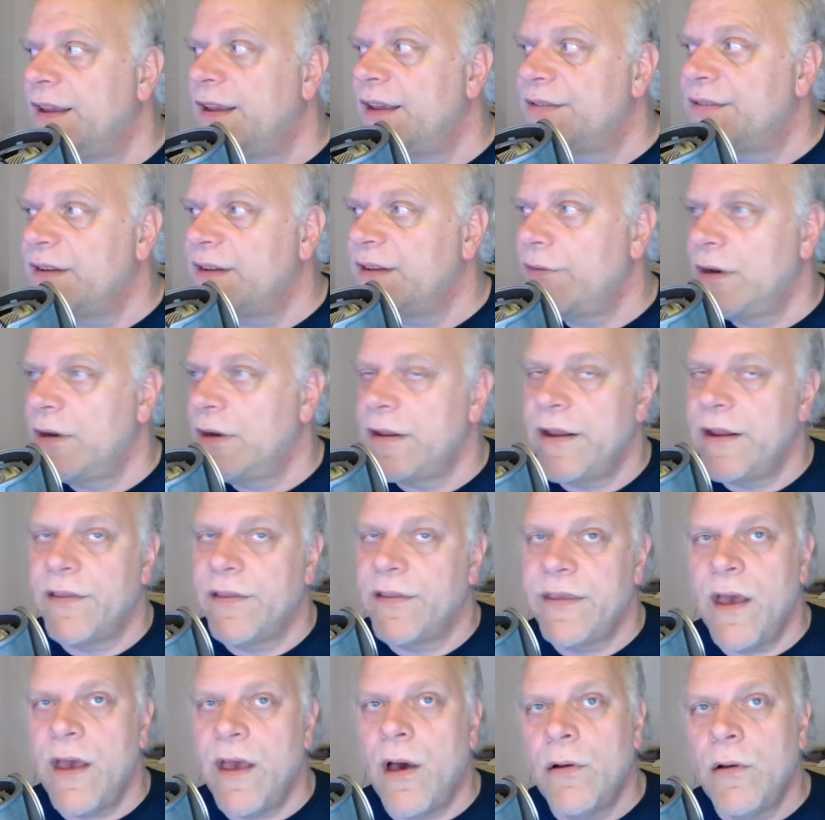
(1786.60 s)
isn't even
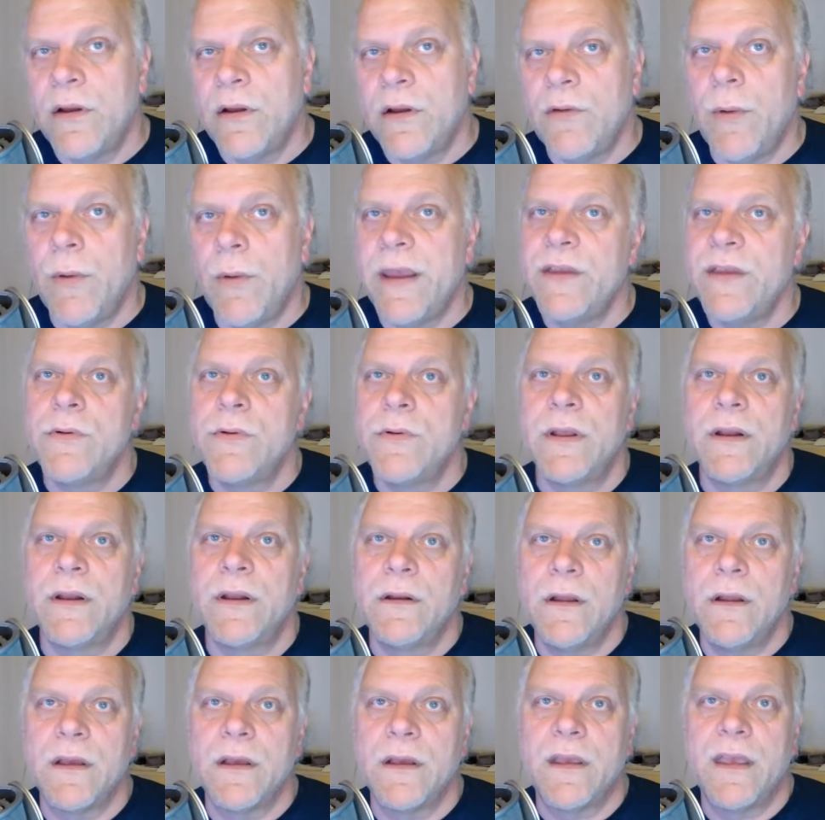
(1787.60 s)
in there. The only way you
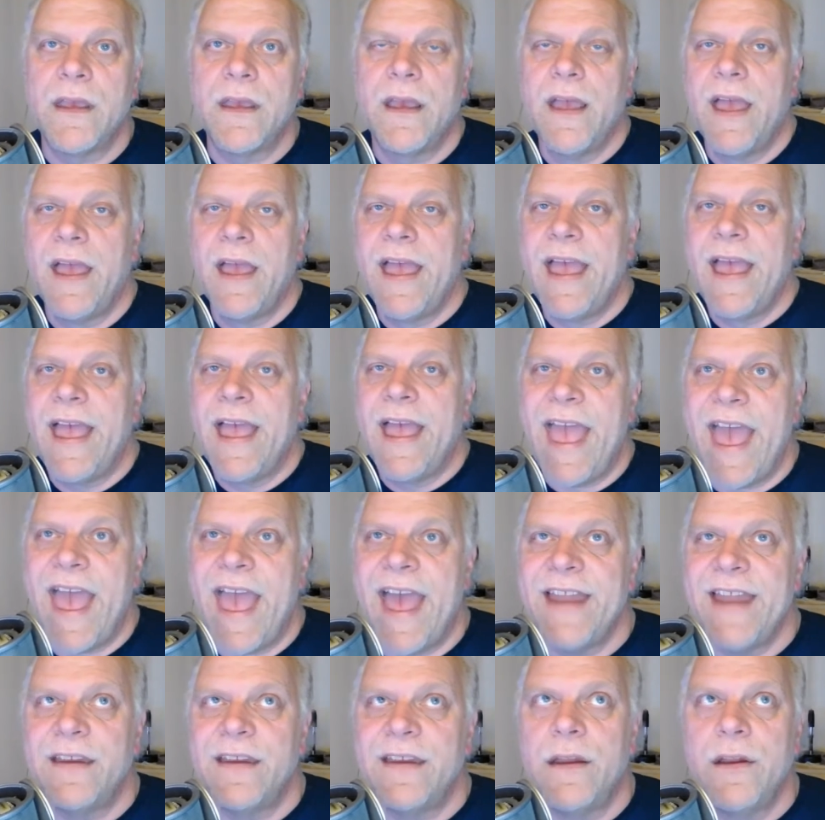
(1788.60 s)
can look
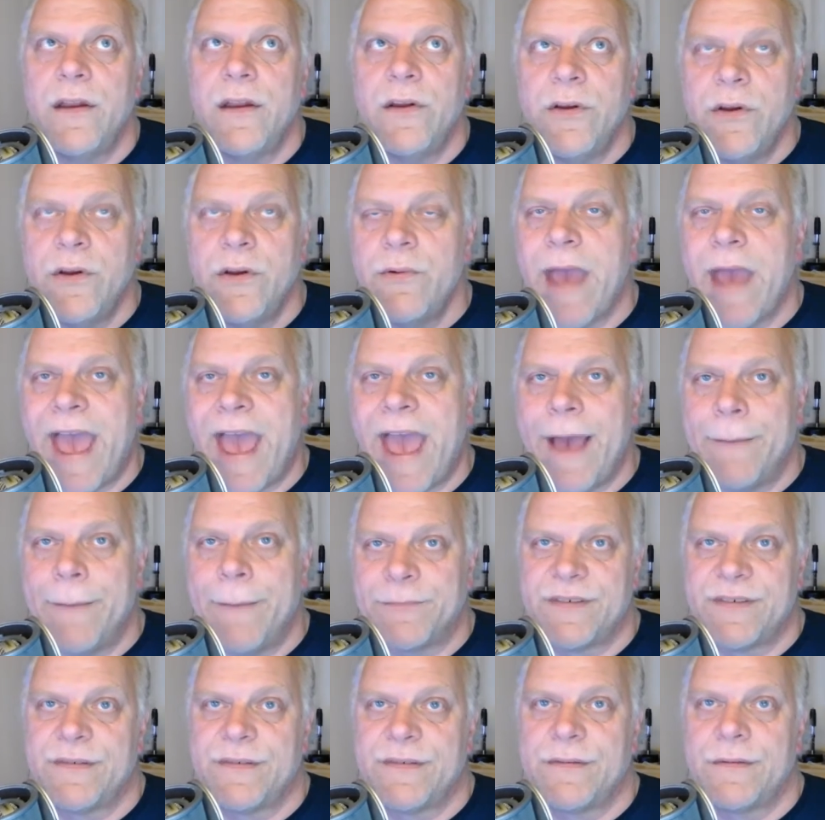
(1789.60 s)
at new
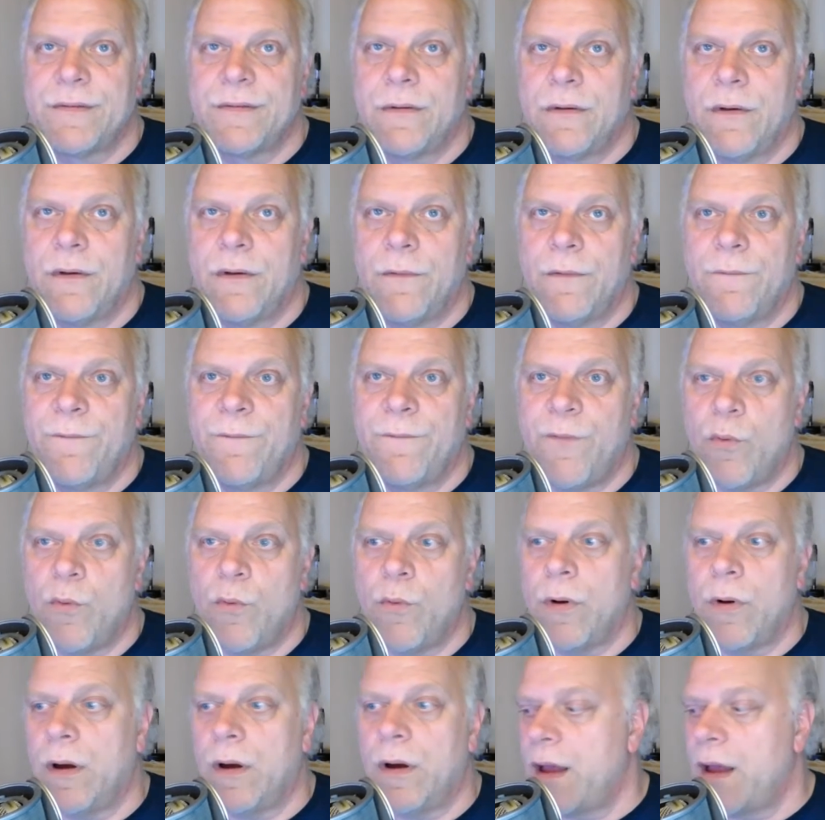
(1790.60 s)
apps
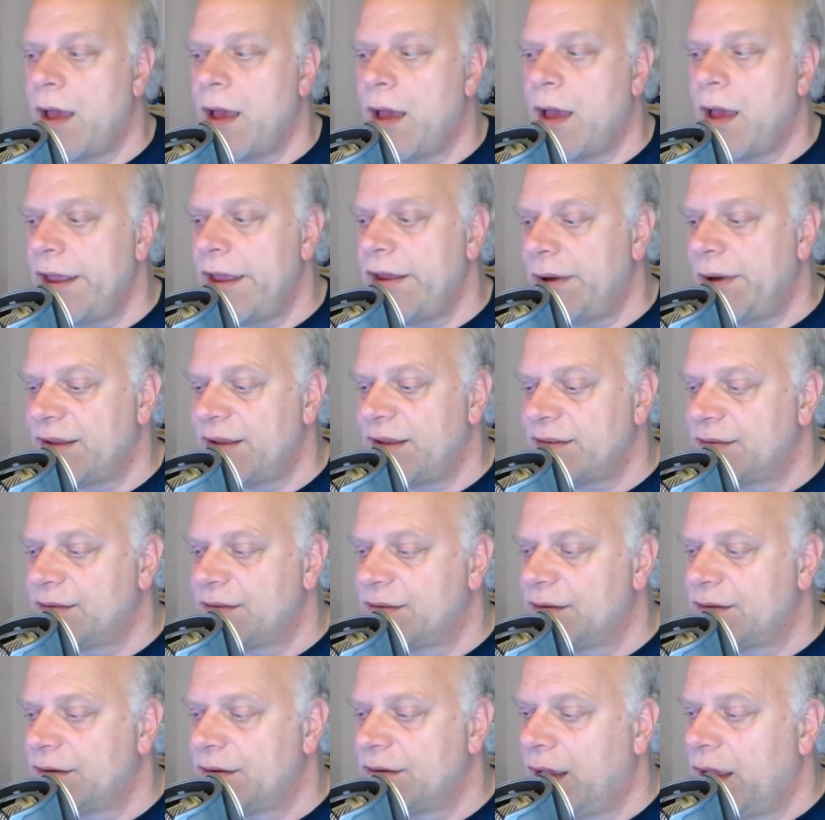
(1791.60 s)
for
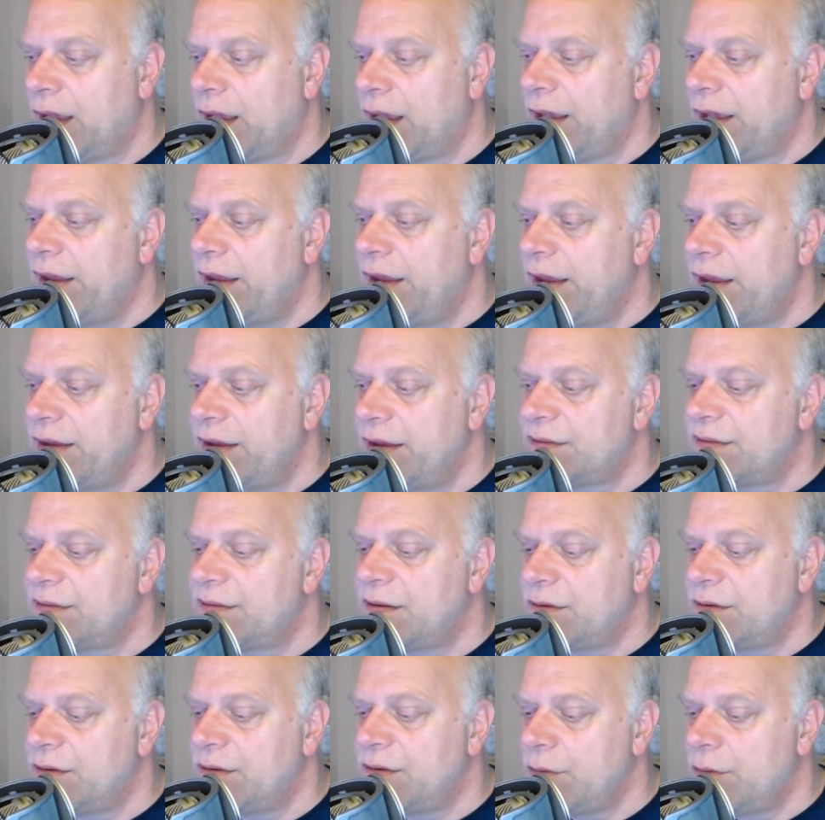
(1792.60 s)
iOS
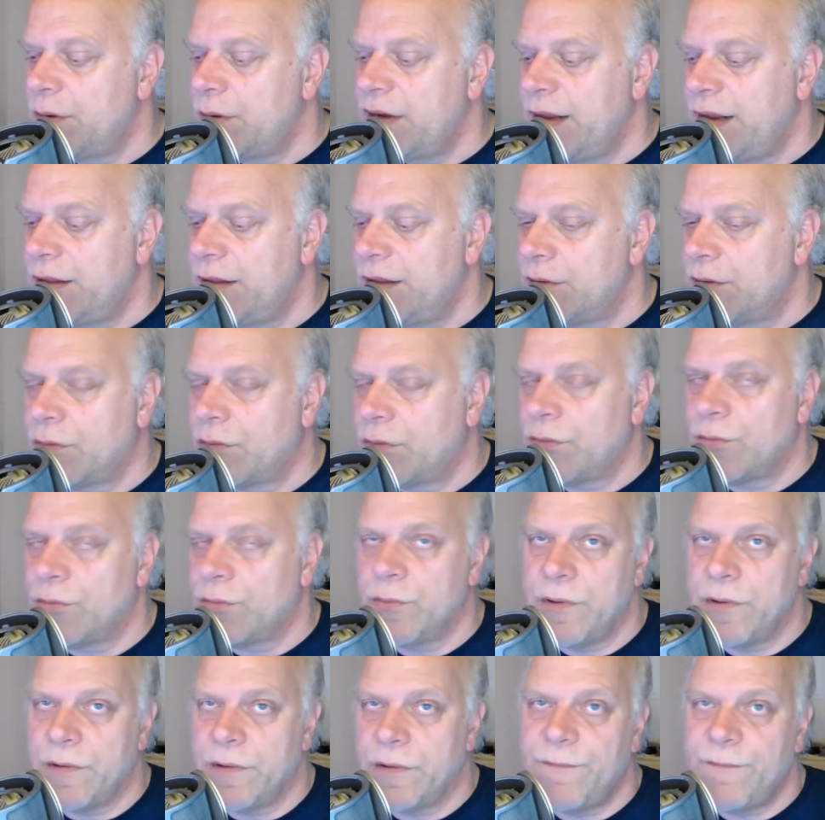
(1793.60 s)
is to do it either
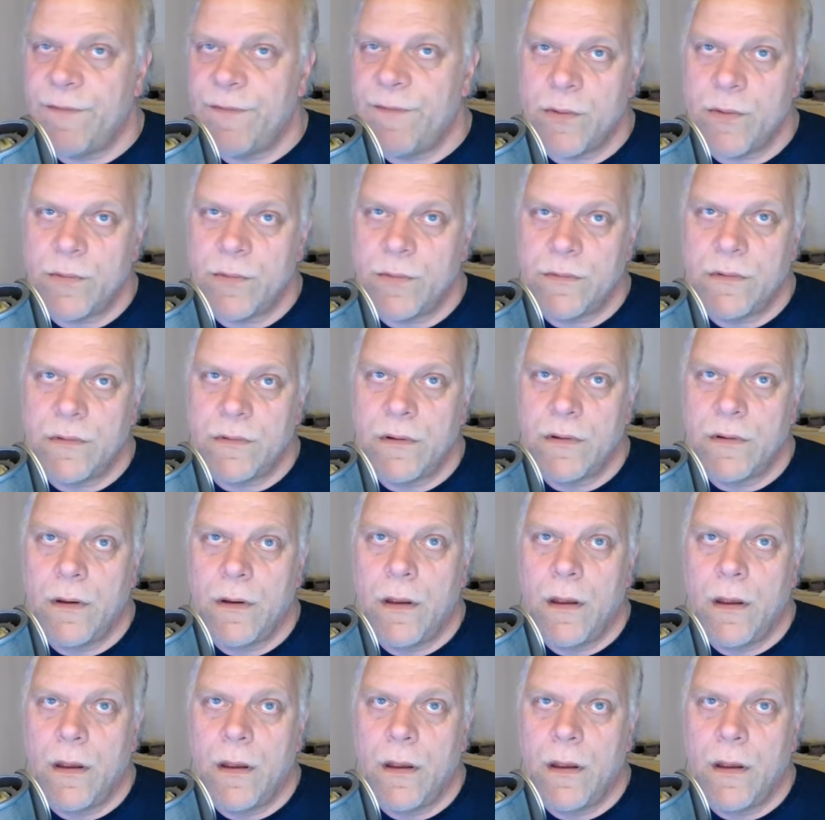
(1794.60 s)
through your phone